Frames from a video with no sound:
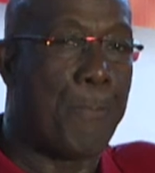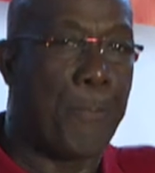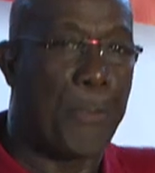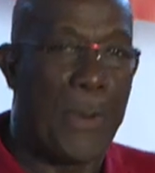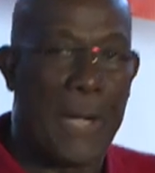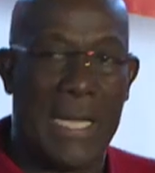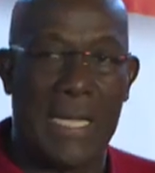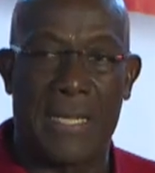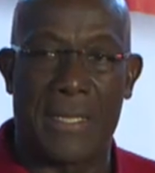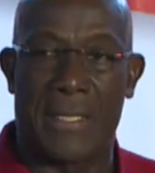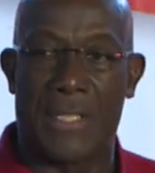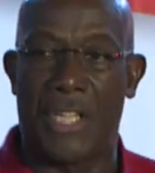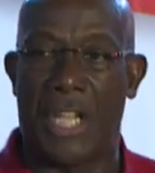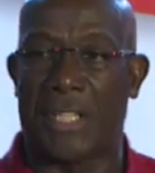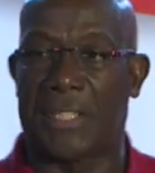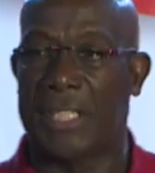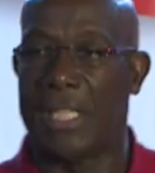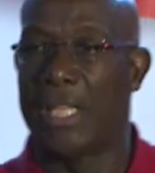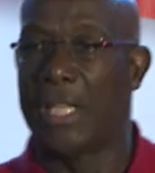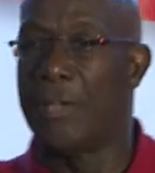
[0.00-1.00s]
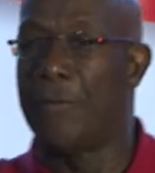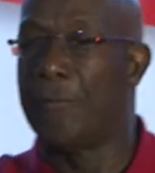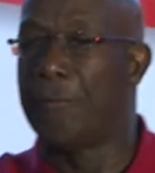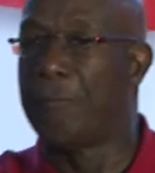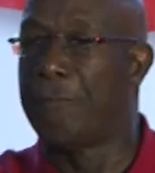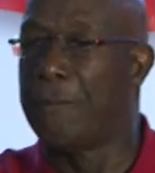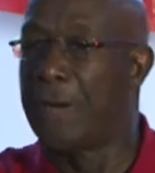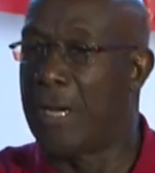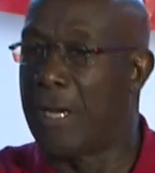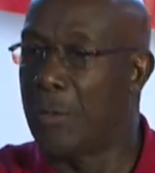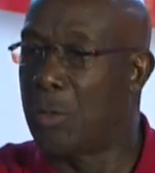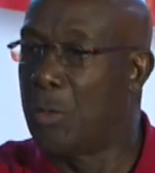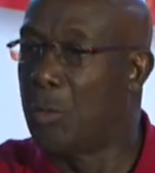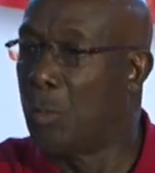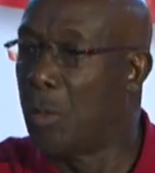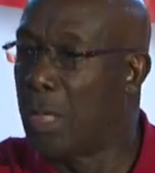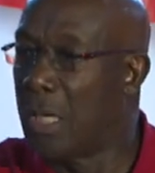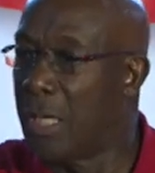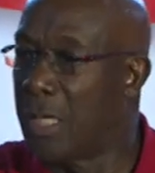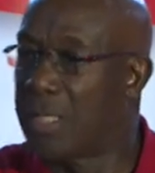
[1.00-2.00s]
print, nothing in
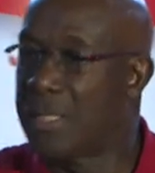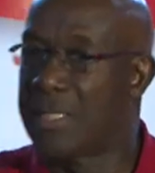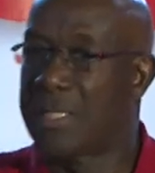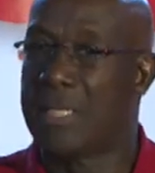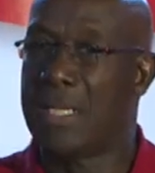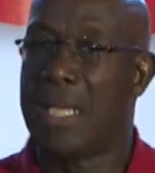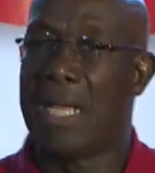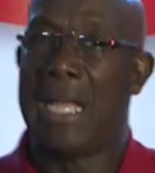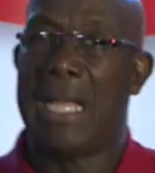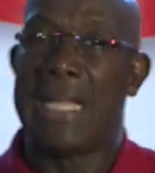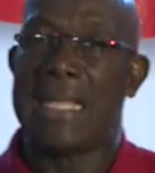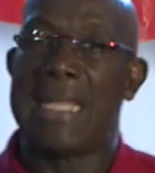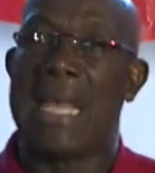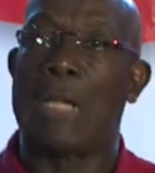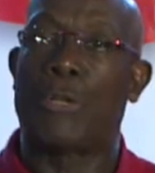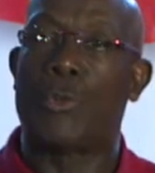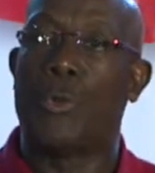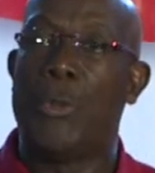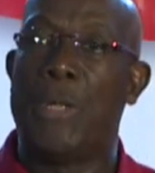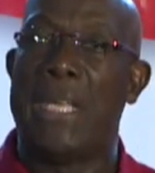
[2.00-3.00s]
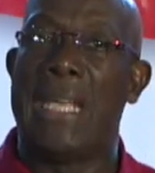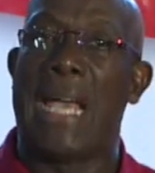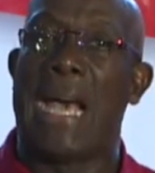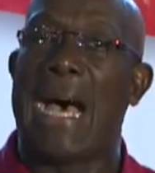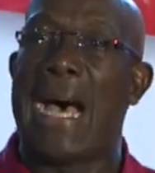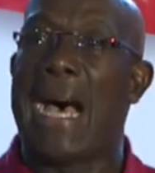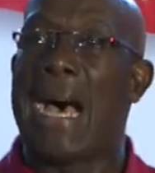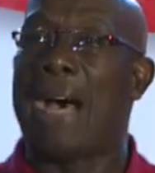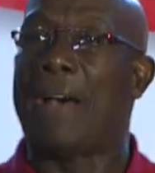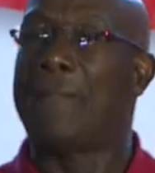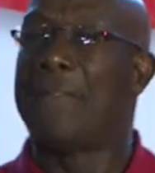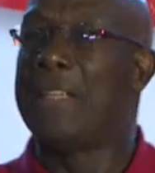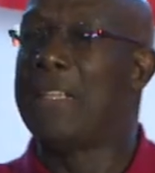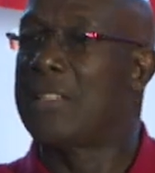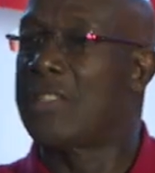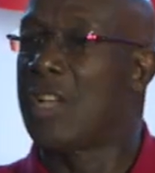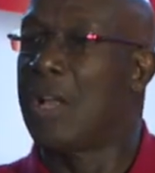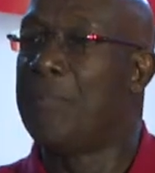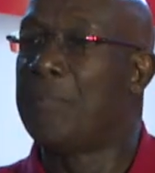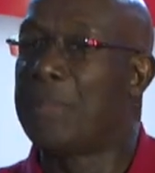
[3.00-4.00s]
words, that we are having
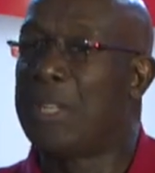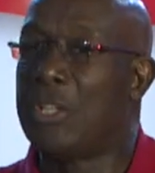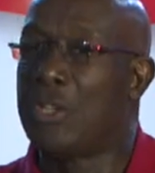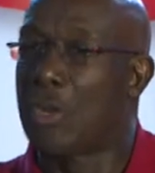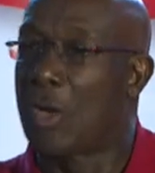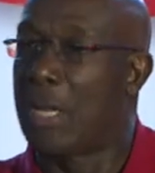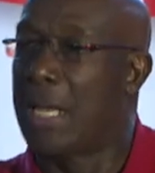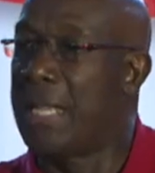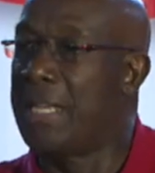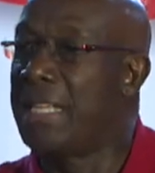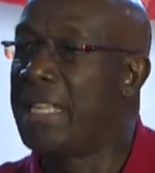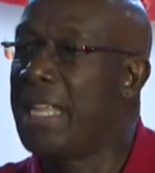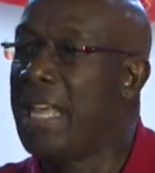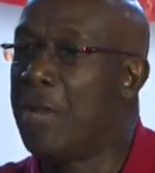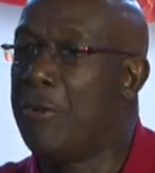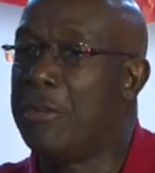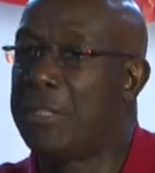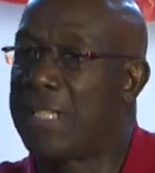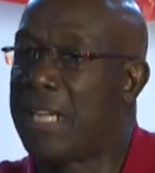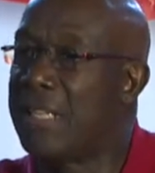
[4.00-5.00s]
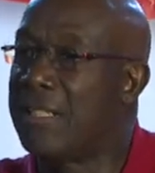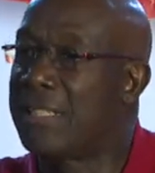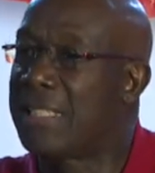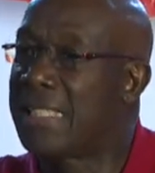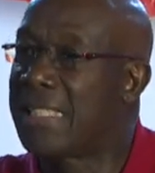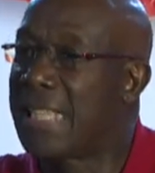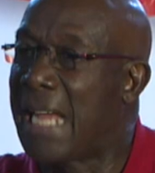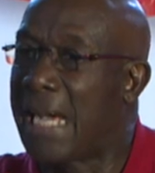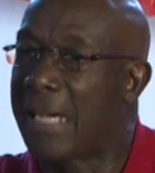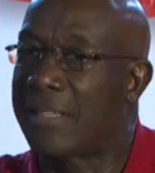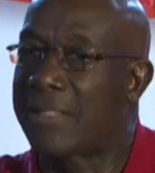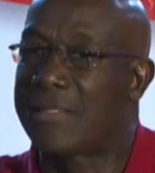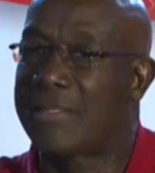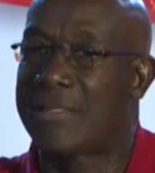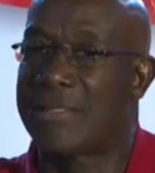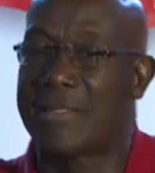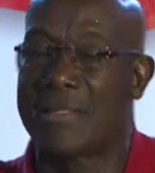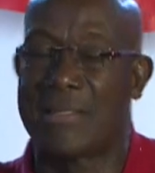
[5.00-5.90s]
something called an inheritance tax.